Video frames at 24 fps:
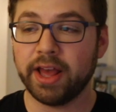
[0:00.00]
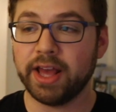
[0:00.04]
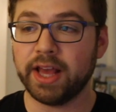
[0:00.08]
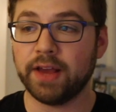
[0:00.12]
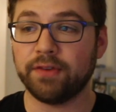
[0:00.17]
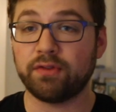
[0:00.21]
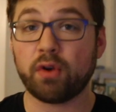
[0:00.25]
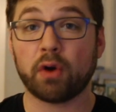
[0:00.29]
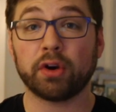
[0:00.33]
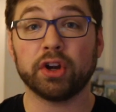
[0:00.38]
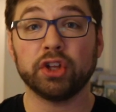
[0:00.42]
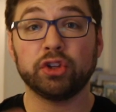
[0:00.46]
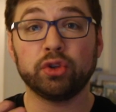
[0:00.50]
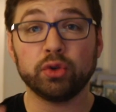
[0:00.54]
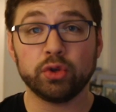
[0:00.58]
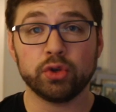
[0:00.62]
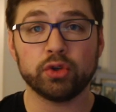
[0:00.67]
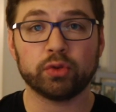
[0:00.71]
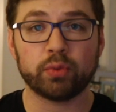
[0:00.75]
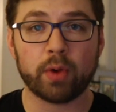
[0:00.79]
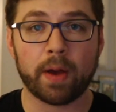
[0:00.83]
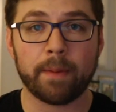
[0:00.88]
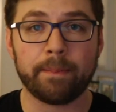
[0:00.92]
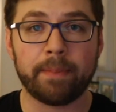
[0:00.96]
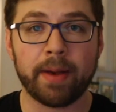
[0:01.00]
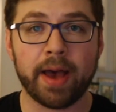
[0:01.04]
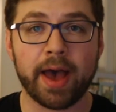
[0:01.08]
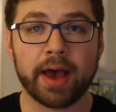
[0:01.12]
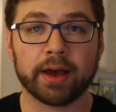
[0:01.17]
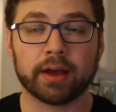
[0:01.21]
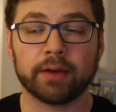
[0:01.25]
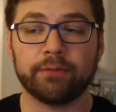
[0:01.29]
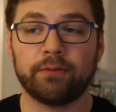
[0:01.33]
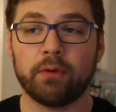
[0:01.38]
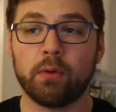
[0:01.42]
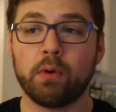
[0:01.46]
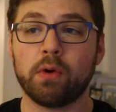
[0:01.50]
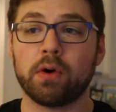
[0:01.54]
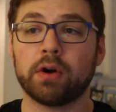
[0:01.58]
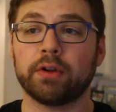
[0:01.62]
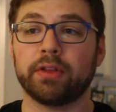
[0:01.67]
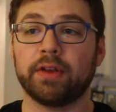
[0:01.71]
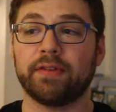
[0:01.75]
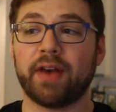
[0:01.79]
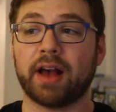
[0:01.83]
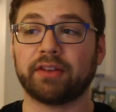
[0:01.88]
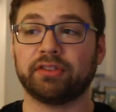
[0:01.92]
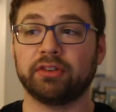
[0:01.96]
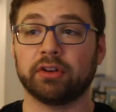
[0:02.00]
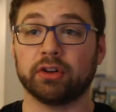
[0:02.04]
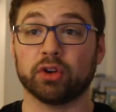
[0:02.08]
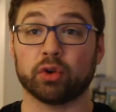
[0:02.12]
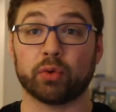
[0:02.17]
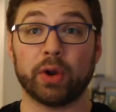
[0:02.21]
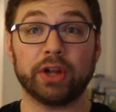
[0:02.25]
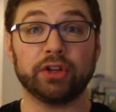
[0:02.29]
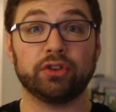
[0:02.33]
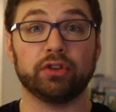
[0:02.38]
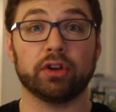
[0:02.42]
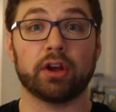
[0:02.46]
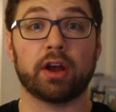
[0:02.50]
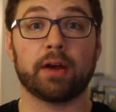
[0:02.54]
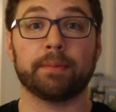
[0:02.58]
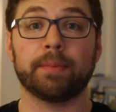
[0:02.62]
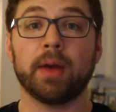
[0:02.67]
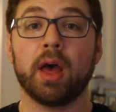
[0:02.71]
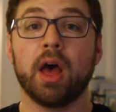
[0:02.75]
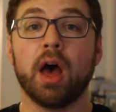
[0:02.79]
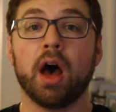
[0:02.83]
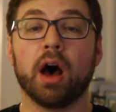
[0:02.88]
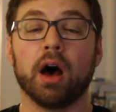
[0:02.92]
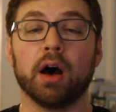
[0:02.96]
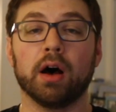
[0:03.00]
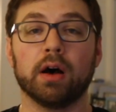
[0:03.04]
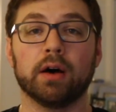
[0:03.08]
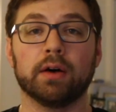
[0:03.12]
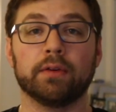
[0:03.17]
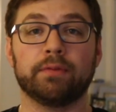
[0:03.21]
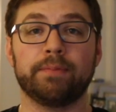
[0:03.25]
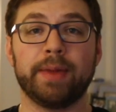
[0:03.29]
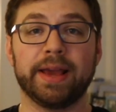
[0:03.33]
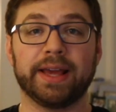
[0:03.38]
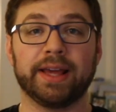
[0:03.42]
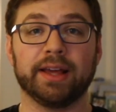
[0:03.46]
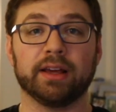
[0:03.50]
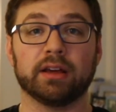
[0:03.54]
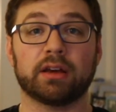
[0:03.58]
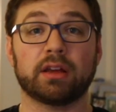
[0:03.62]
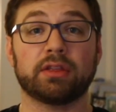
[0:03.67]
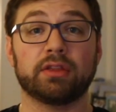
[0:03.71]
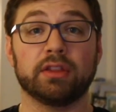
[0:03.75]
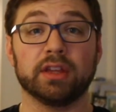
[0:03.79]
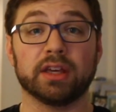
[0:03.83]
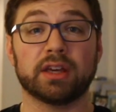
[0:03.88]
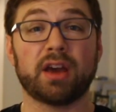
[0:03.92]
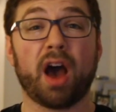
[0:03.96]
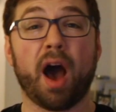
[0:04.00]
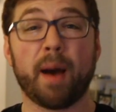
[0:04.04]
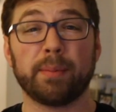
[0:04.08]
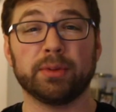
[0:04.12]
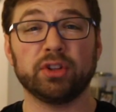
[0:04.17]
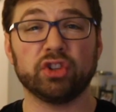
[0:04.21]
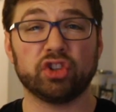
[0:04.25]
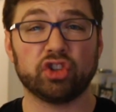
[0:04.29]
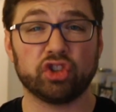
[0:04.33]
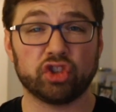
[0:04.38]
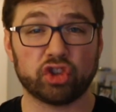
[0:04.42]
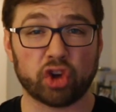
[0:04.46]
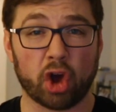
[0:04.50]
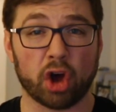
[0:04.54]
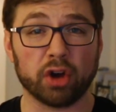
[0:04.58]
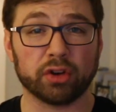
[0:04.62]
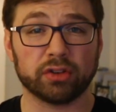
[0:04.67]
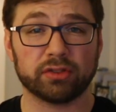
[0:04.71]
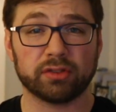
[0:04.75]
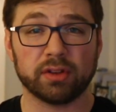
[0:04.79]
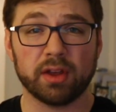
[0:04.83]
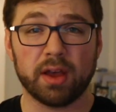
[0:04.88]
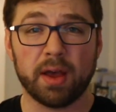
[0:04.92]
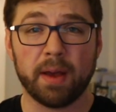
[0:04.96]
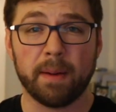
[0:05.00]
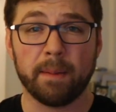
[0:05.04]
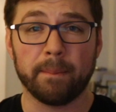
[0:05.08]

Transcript: If you already do use Webpack for, they've actually done a great job of making the common chunks